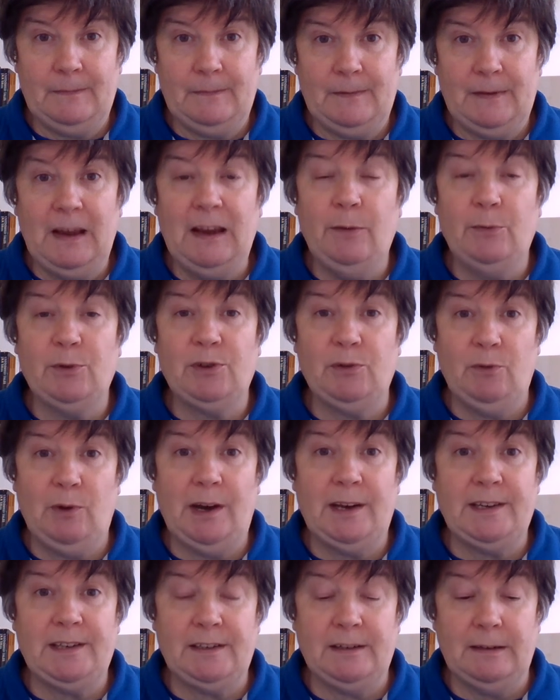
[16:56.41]
He was
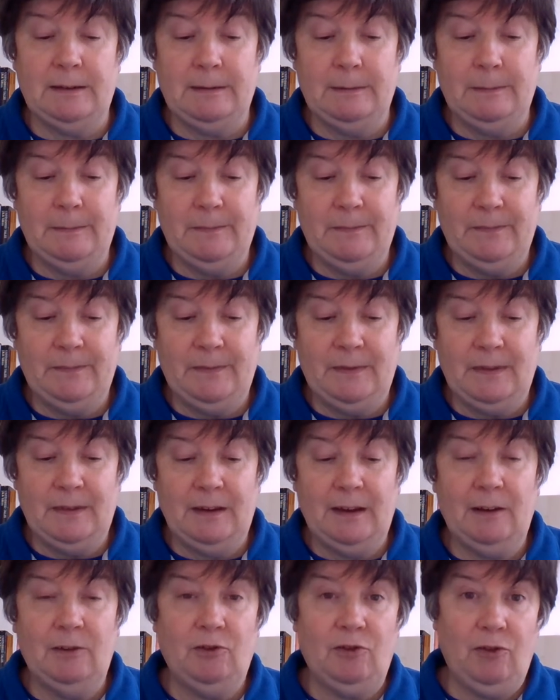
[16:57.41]
arrested
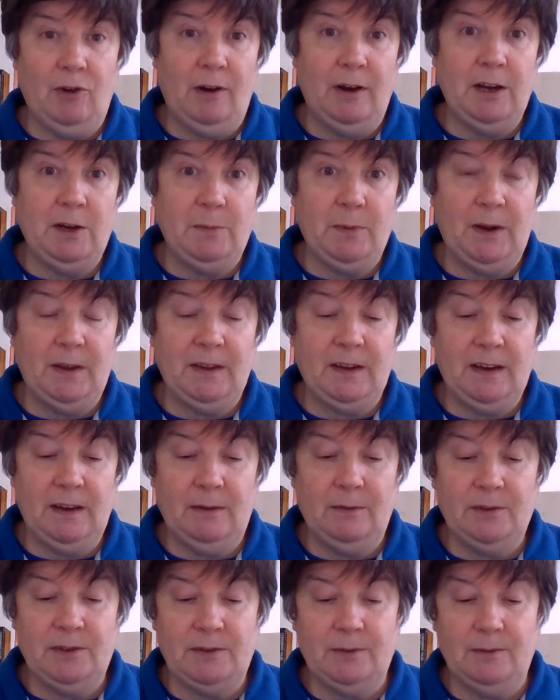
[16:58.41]
and tried by the
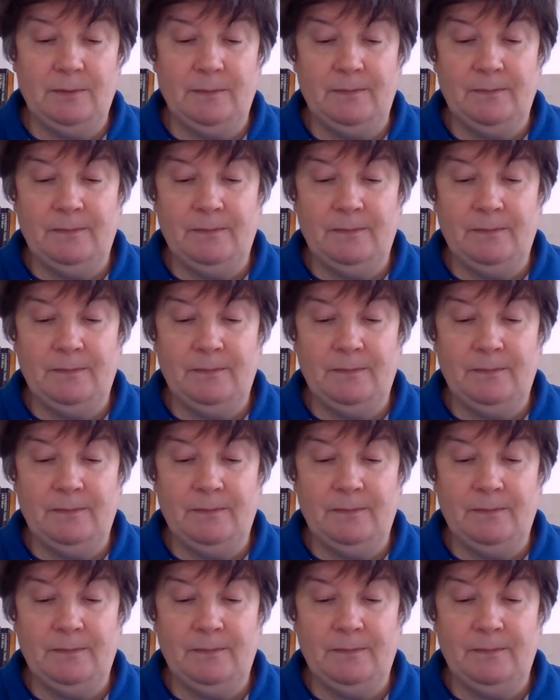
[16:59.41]
council.